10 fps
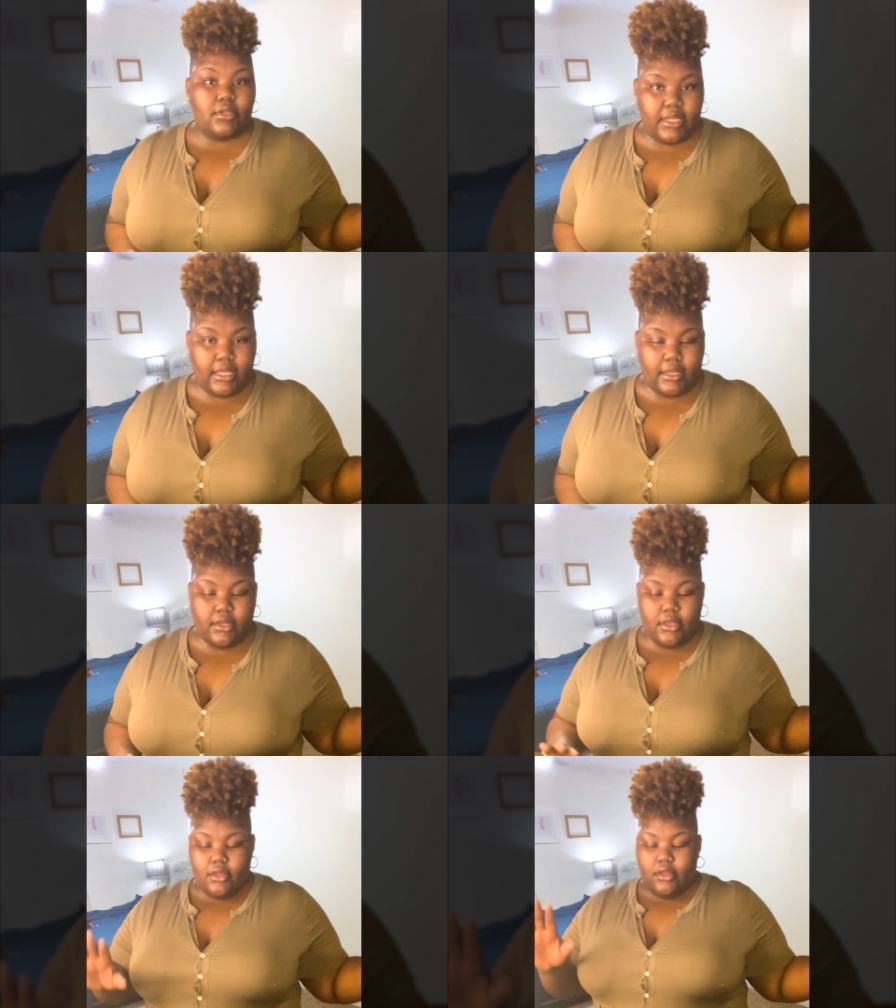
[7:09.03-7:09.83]
again,
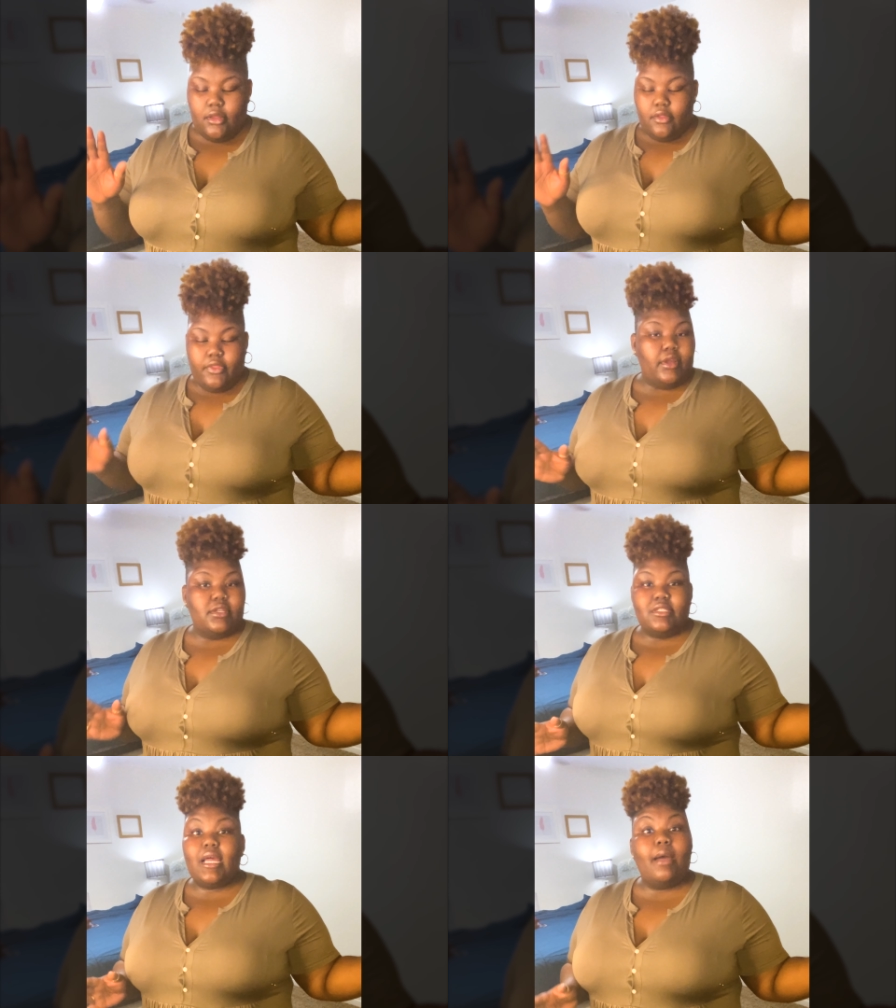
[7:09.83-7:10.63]
there
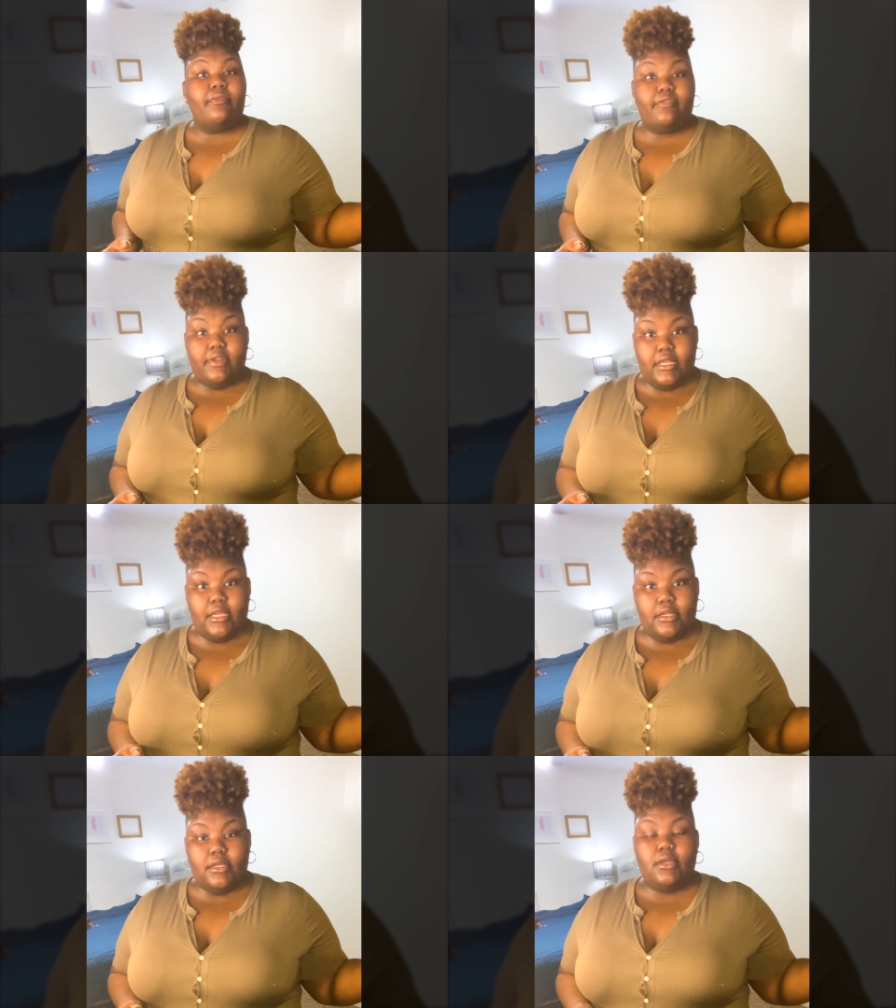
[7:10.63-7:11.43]
is a time of
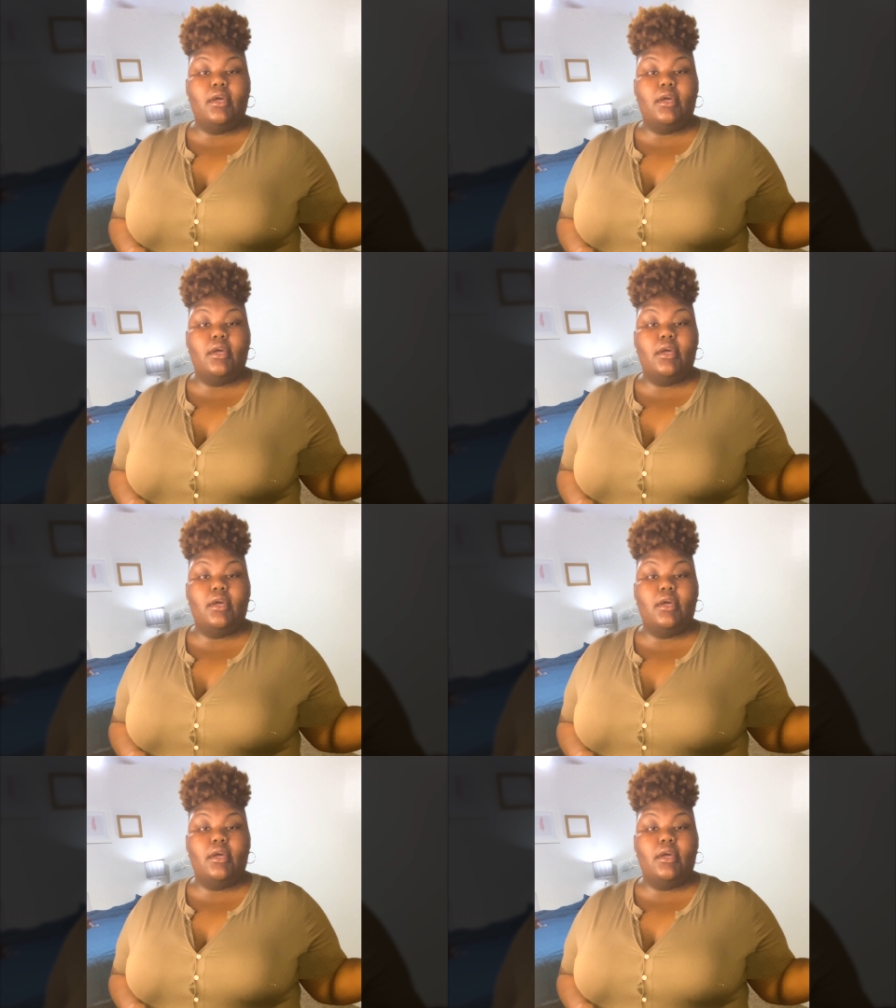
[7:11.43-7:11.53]
need.